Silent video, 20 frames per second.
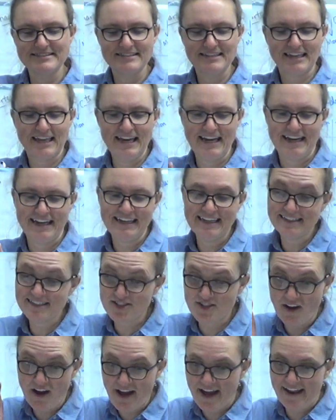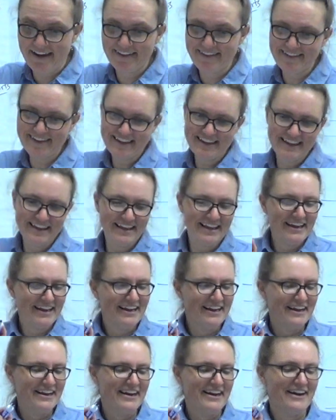Okay, it's not.
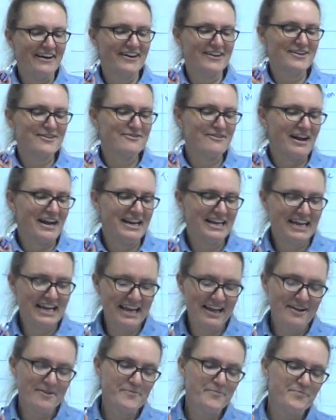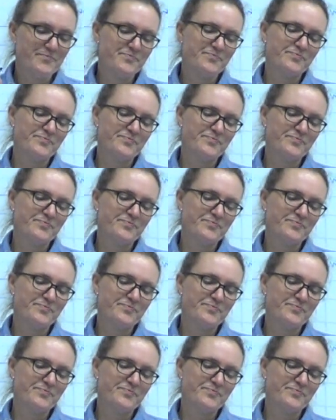Are you ready?